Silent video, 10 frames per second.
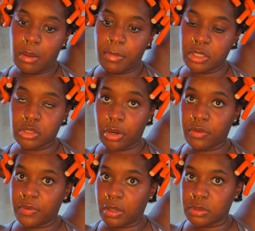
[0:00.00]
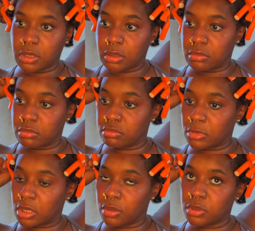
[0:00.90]
my scarf, and I was good.
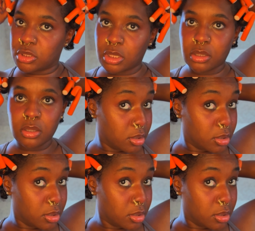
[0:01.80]
Like, it was chill.